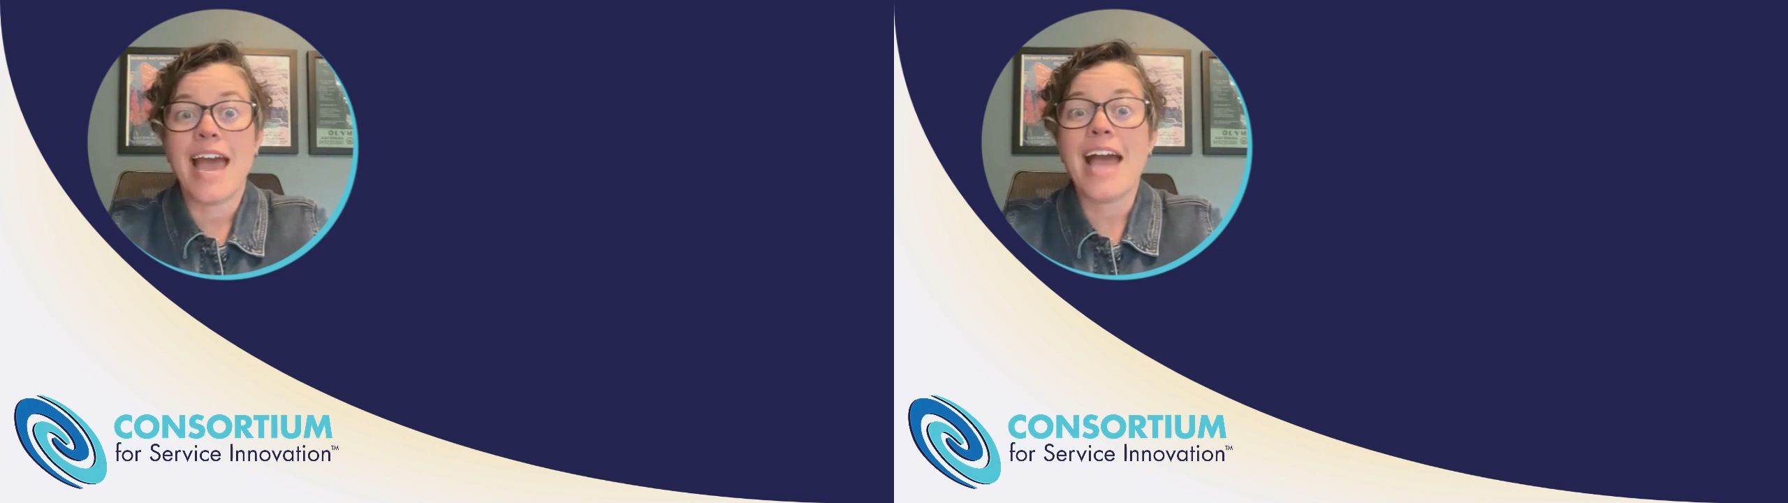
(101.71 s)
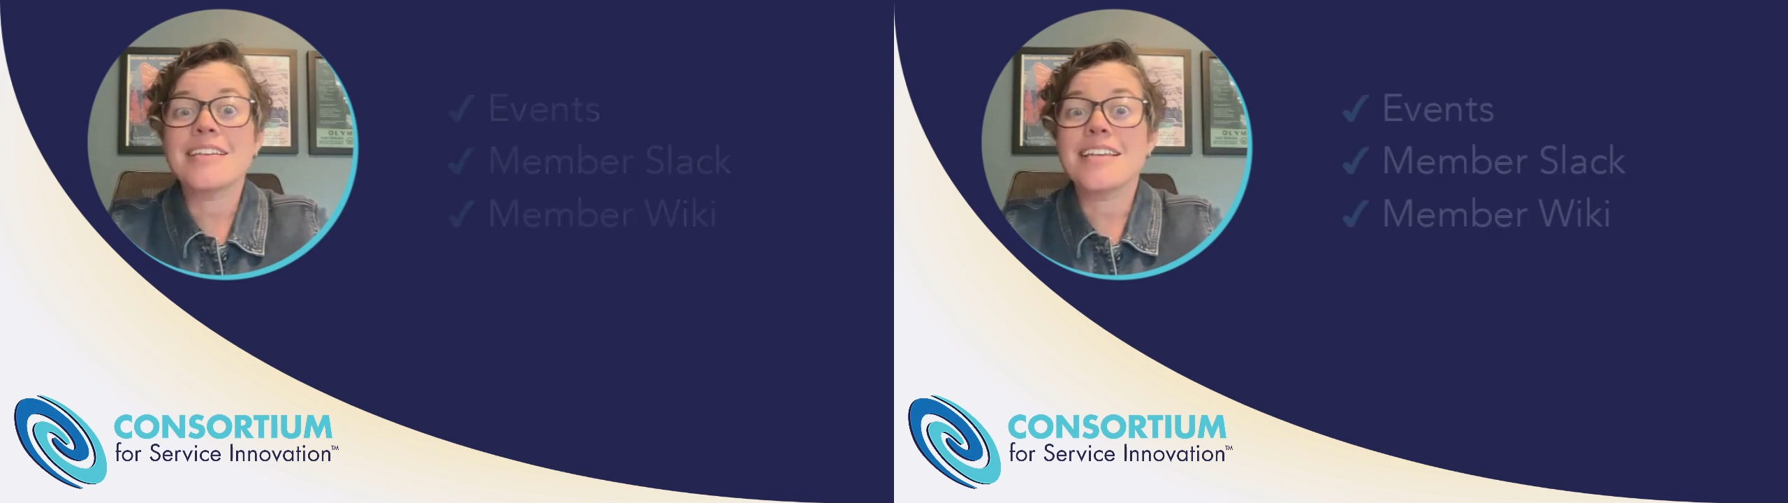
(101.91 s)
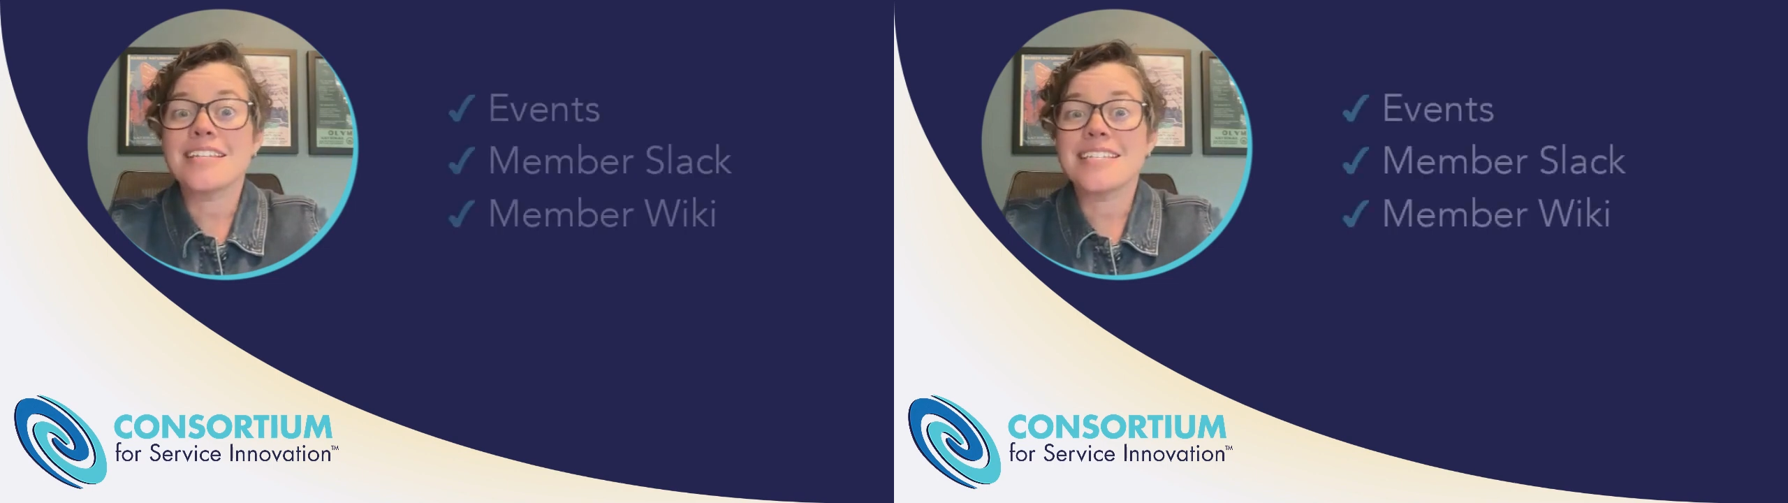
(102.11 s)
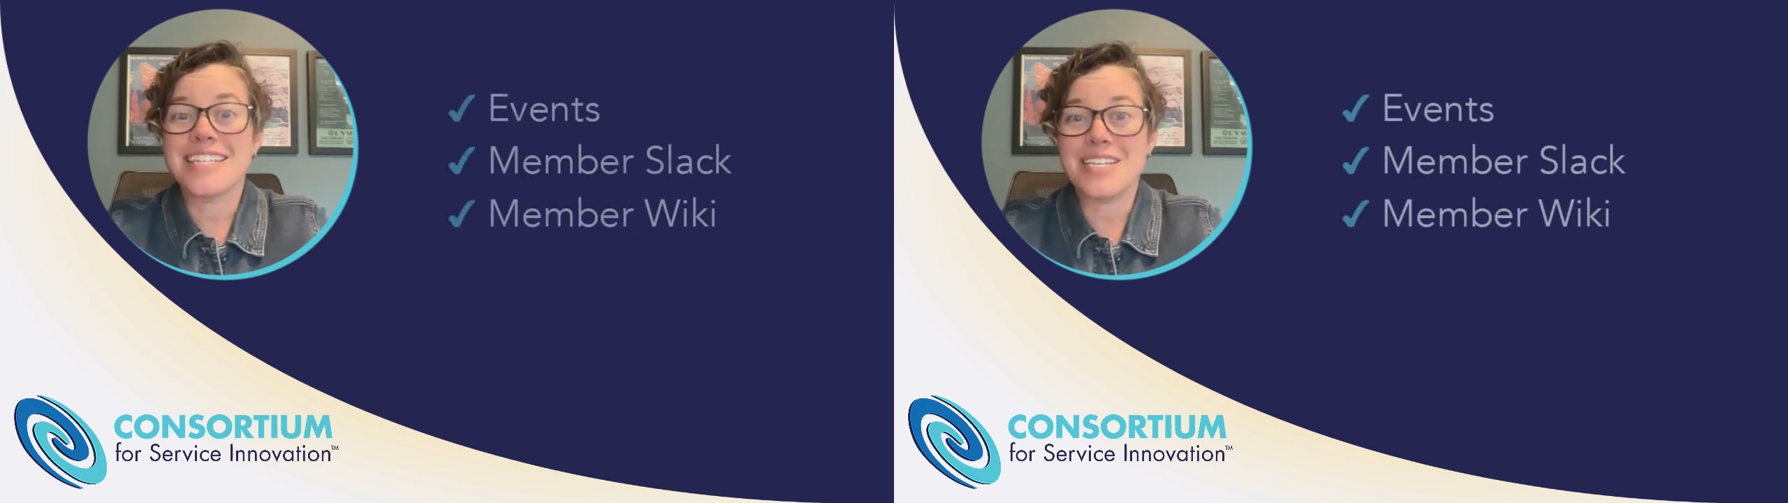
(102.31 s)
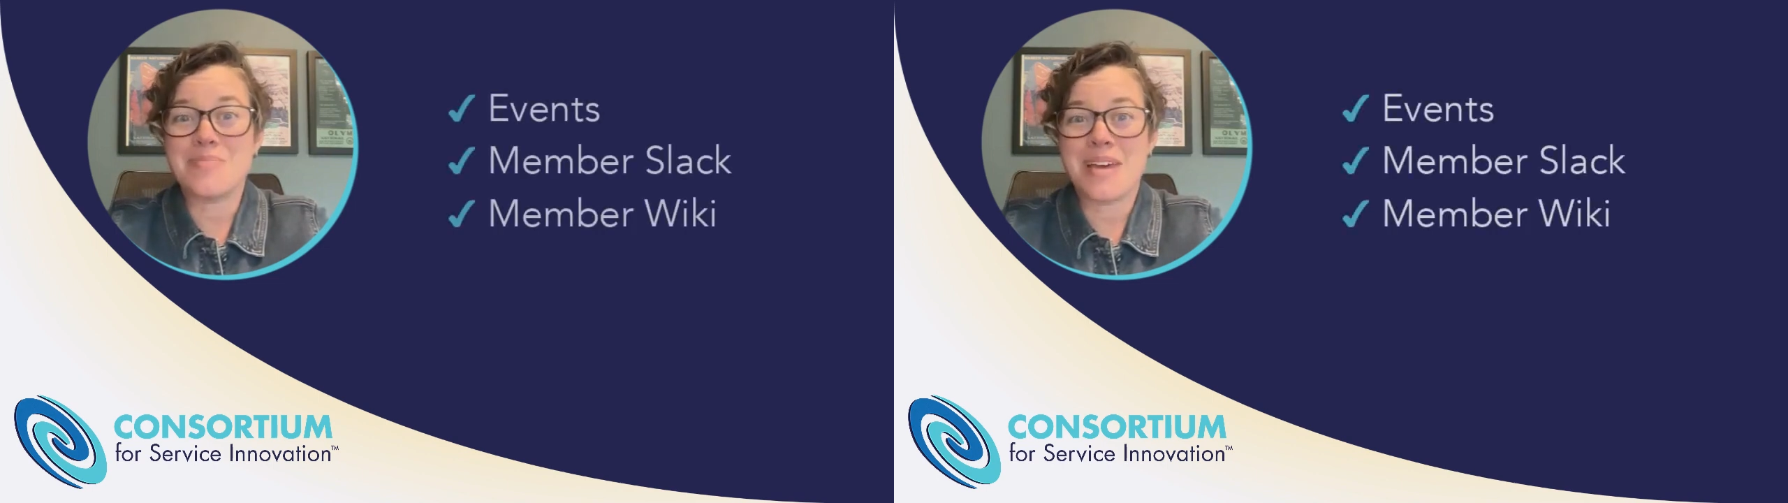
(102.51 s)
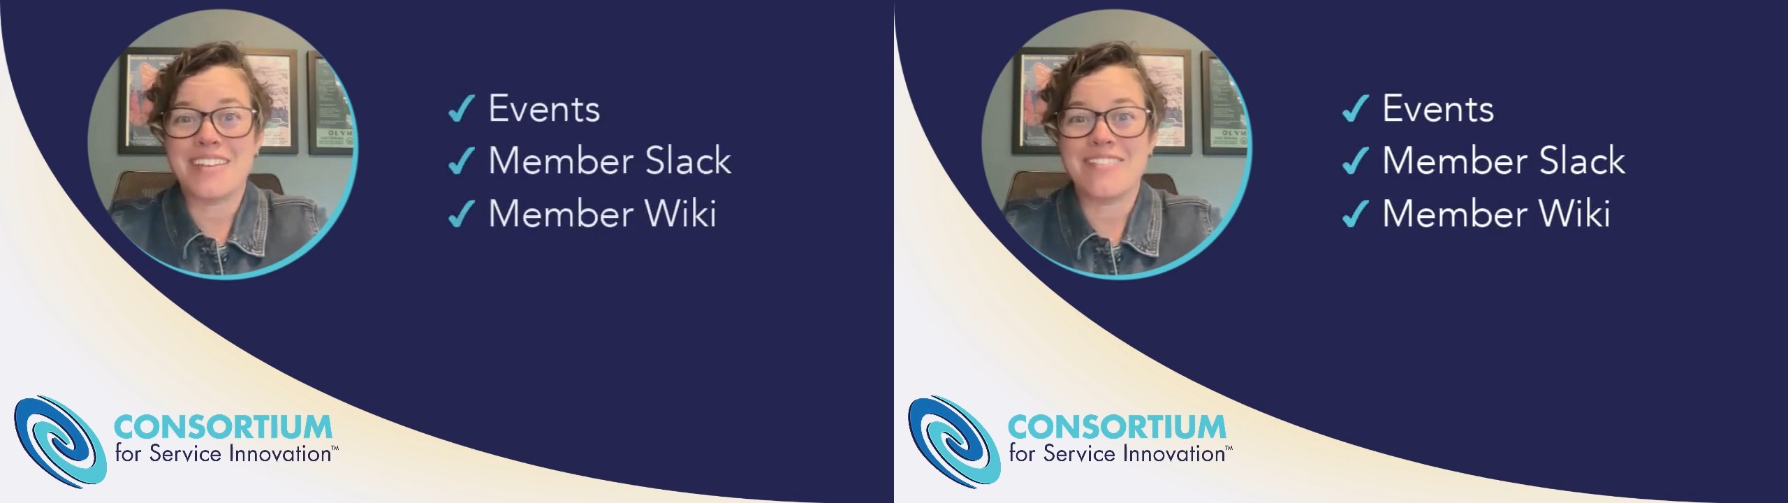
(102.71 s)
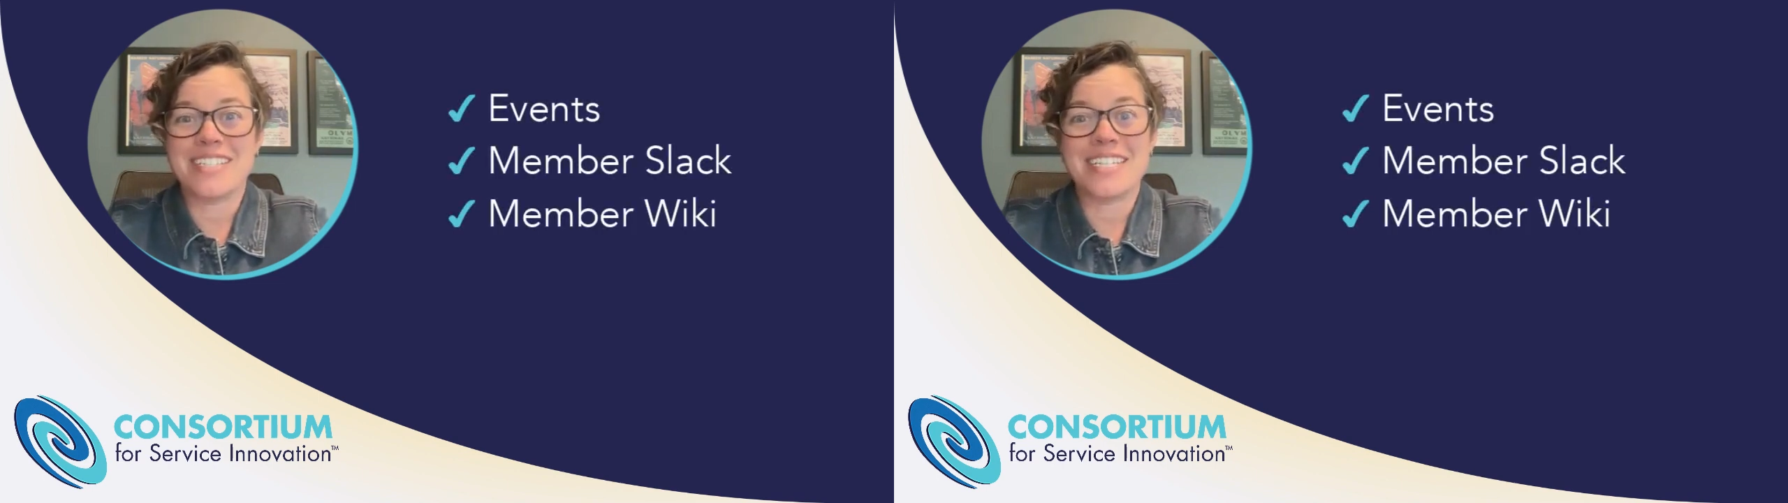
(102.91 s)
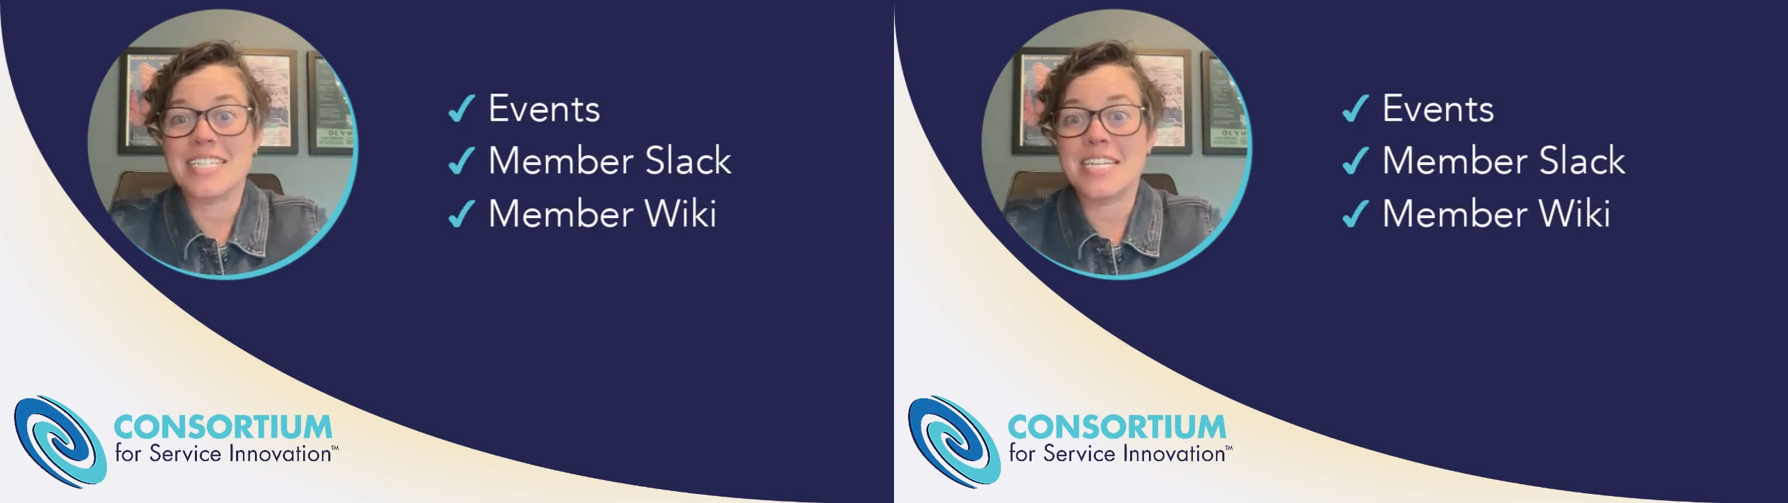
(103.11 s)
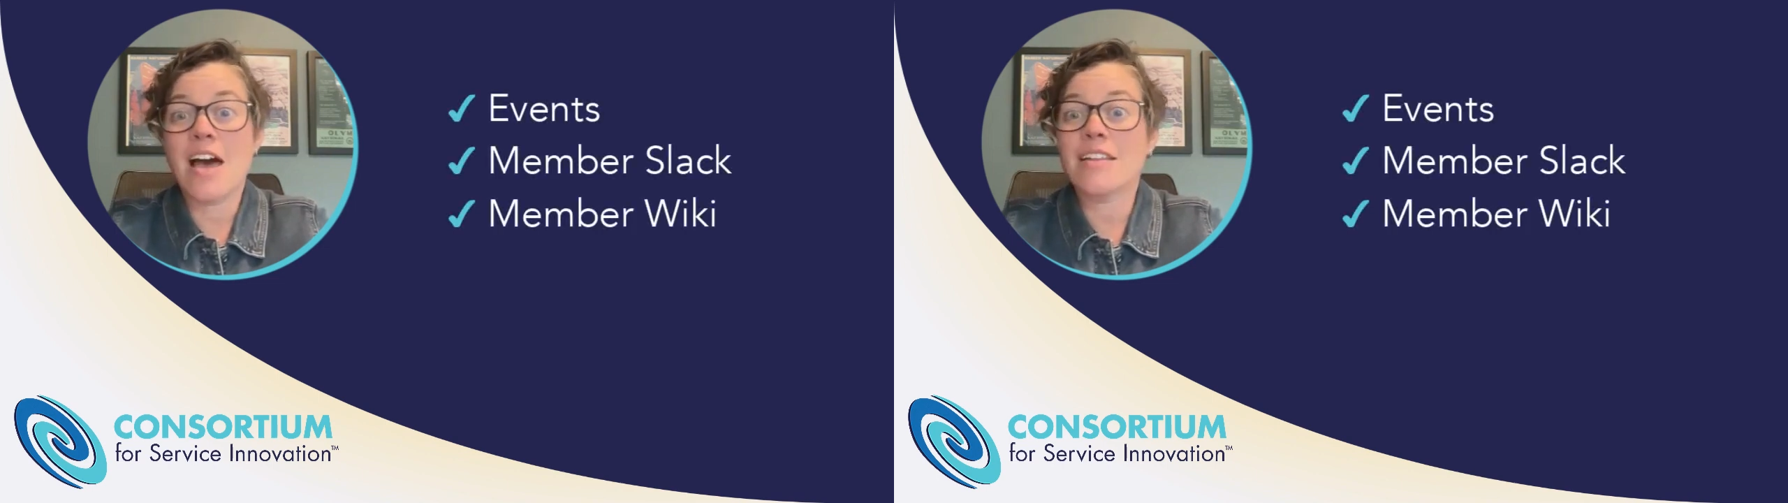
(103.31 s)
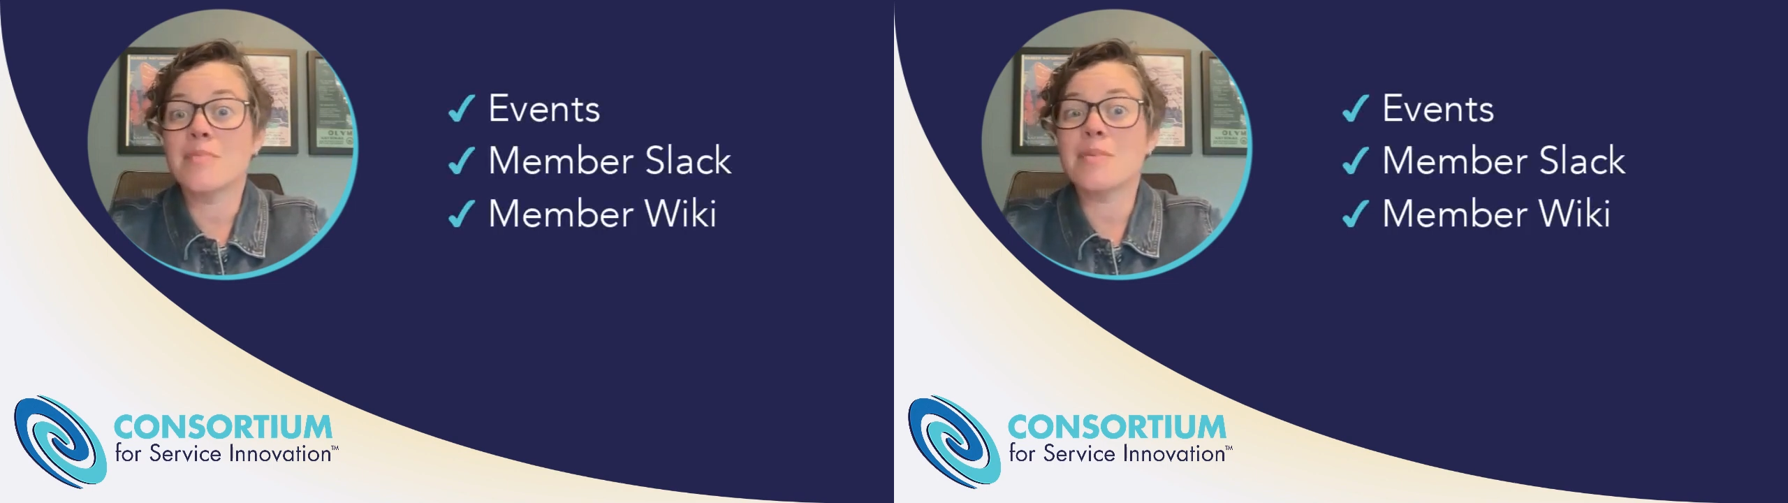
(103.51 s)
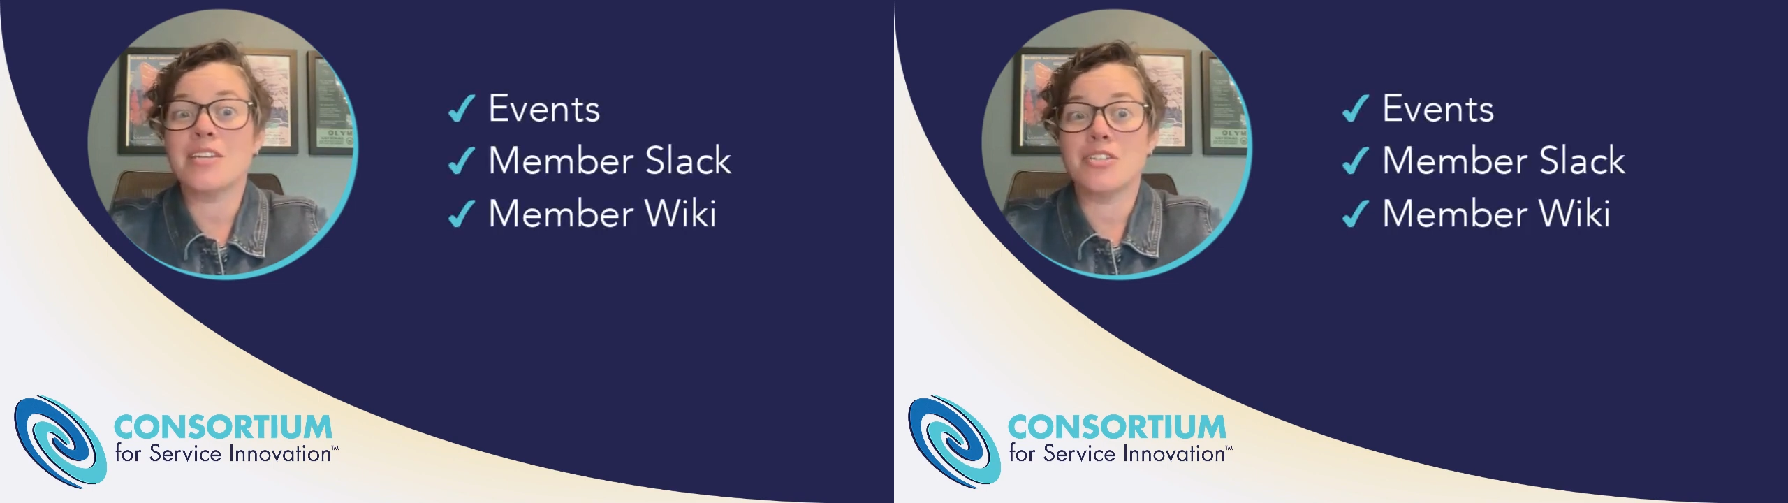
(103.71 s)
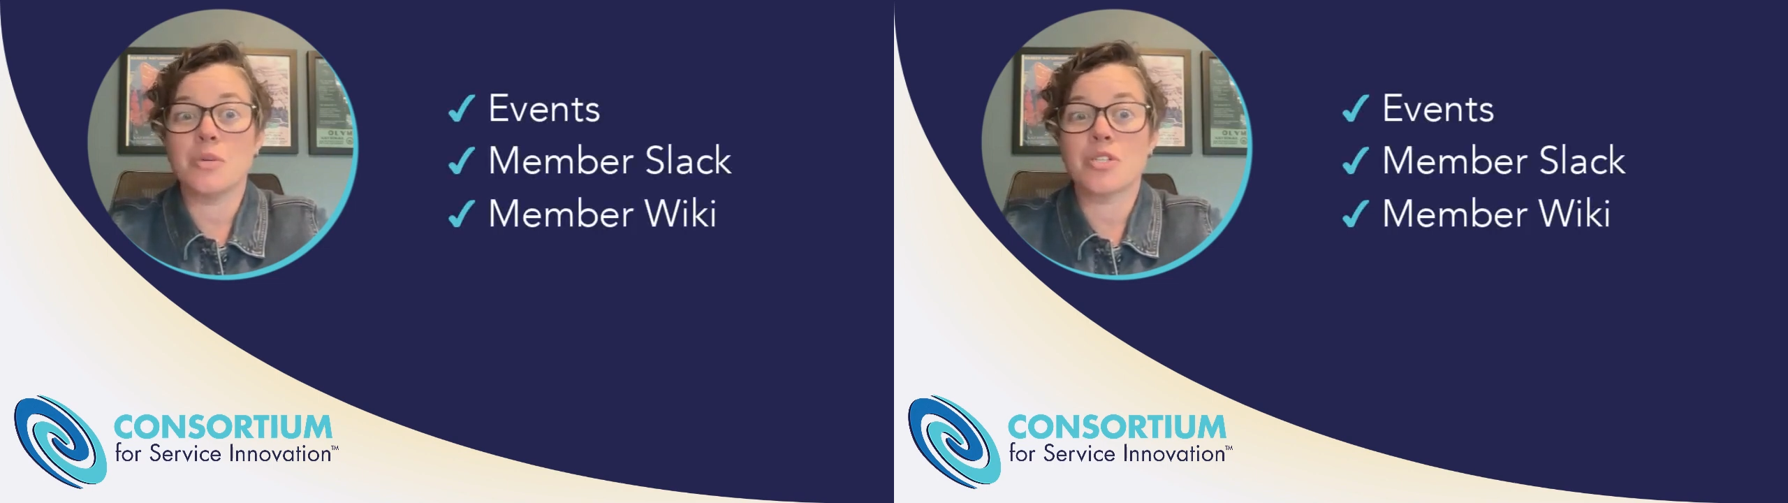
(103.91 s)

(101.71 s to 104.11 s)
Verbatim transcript: access to these benefits is not limited